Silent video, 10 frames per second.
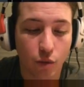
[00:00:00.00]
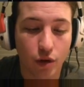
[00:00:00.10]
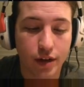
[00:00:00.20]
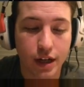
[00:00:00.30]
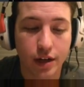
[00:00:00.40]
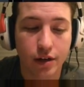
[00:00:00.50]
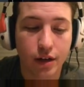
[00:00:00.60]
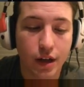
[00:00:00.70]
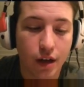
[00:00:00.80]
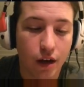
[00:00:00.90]
one here
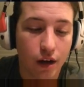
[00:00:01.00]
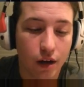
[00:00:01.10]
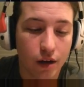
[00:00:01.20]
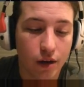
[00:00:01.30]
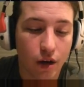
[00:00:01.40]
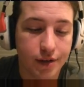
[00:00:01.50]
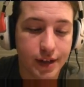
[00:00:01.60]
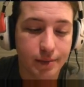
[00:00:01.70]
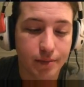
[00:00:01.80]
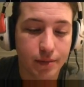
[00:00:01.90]
on
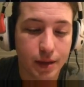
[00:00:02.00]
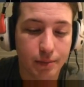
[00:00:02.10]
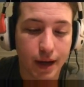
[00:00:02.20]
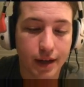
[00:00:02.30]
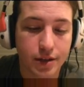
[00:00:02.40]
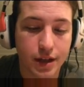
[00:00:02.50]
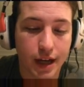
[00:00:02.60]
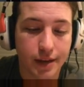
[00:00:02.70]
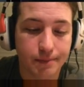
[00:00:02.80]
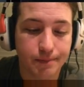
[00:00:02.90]
the Empire side.